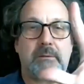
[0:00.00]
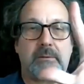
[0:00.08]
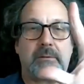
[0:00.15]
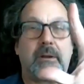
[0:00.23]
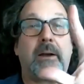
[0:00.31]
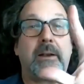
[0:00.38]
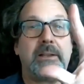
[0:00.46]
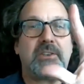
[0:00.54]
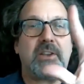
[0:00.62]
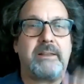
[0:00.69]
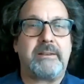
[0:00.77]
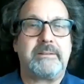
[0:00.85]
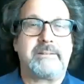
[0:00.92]
on each
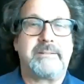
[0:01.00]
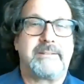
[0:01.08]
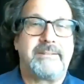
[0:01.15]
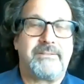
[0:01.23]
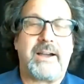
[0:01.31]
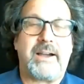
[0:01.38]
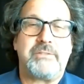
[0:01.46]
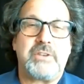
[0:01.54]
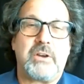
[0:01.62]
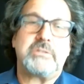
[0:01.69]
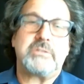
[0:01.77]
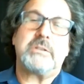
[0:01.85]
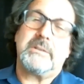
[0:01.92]
hand, five
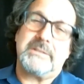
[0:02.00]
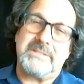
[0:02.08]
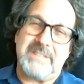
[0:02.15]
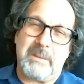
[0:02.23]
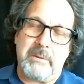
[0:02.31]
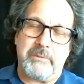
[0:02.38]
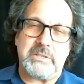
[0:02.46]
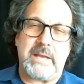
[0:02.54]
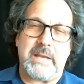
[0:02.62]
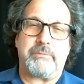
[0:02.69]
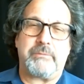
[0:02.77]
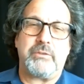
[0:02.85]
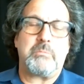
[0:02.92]
toes. Some of us have a
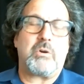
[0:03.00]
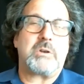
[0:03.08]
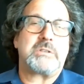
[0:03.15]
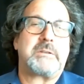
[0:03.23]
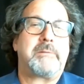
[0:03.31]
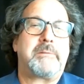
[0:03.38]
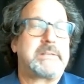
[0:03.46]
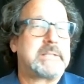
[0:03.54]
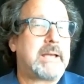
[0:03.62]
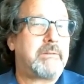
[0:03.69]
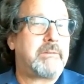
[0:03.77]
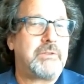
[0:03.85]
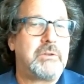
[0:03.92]
few more, some of us have
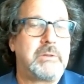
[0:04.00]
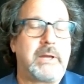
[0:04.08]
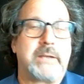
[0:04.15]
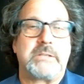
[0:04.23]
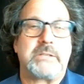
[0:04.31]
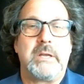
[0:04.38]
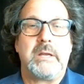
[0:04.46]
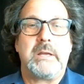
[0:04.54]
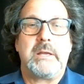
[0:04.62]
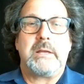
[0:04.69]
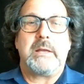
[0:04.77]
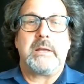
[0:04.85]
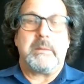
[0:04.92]
a few less.
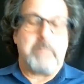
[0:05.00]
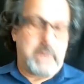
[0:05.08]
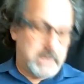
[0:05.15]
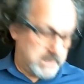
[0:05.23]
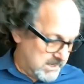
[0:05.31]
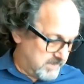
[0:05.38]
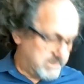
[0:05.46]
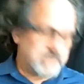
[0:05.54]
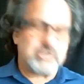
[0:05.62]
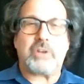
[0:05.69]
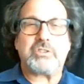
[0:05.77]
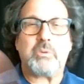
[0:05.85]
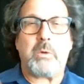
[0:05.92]
But um, it's
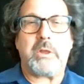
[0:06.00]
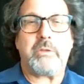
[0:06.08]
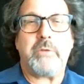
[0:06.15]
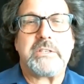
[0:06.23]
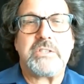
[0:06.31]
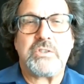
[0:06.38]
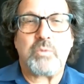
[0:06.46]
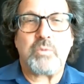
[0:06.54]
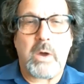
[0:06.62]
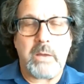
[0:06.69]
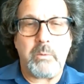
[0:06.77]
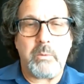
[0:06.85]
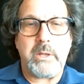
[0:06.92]
also one of the reasons why
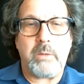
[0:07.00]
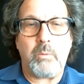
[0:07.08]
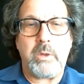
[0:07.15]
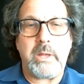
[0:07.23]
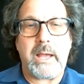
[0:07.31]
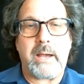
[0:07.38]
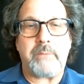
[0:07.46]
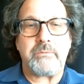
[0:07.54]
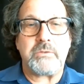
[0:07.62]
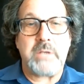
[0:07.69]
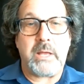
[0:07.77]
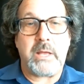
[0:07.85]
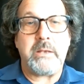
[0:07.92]
we, we have
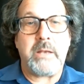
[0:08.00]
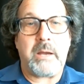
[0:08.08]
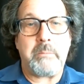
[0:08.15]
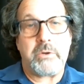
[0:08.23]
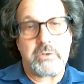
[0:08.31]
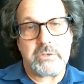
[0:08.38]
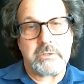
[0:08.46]
10 numbers,